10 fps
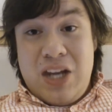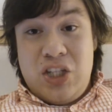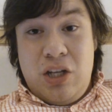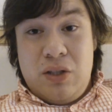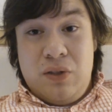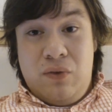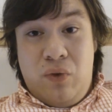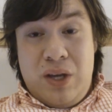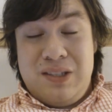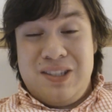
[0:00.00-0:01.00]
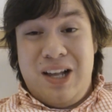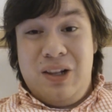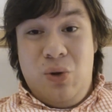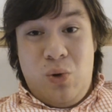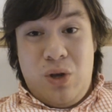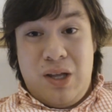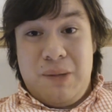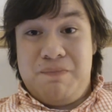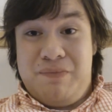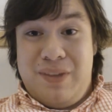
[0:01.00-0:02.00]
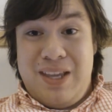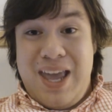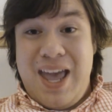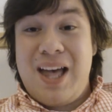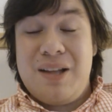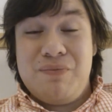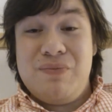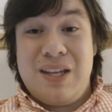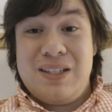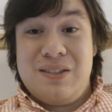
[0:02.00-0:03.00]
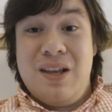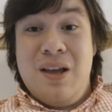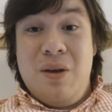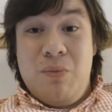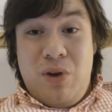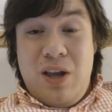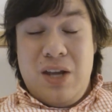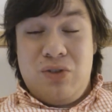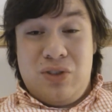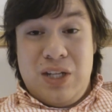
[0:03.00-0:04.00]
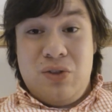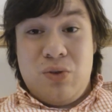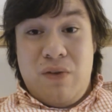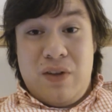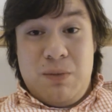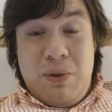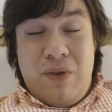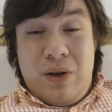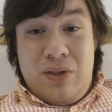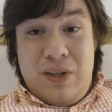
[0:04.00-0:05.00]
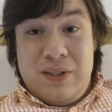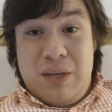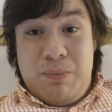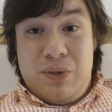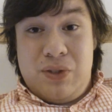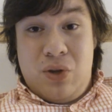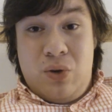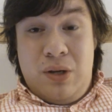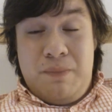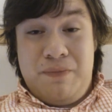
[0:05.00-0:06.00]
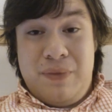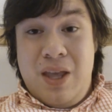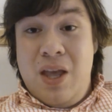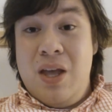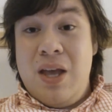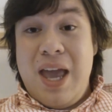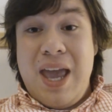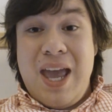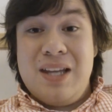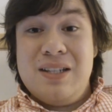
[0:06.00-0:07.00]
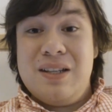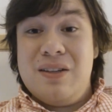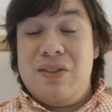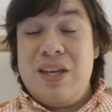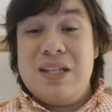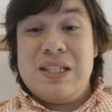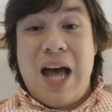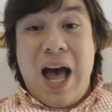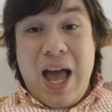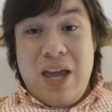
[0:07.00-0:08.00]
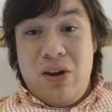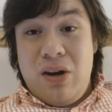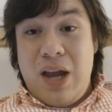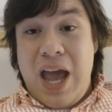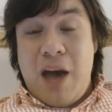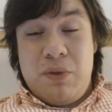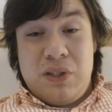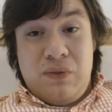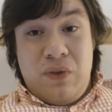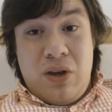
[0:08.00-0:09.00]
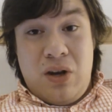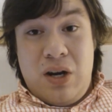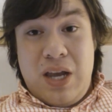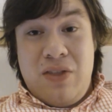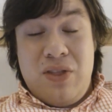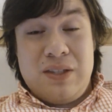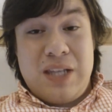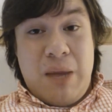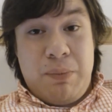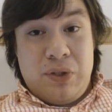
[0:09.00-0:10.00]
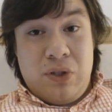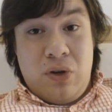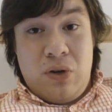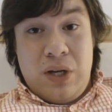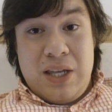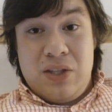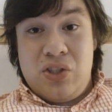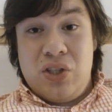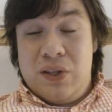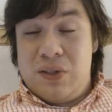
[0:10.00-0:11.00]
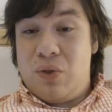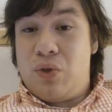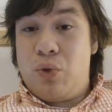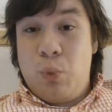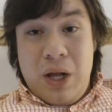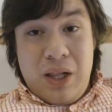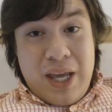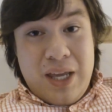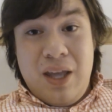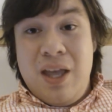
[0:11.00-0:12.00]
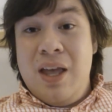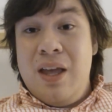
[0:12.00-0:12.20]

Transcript: and she also voiced Toluca? Yeah, that's pretty interesting trivia to be found in this episode. And the entire atmosphere in this episode is just thrilling,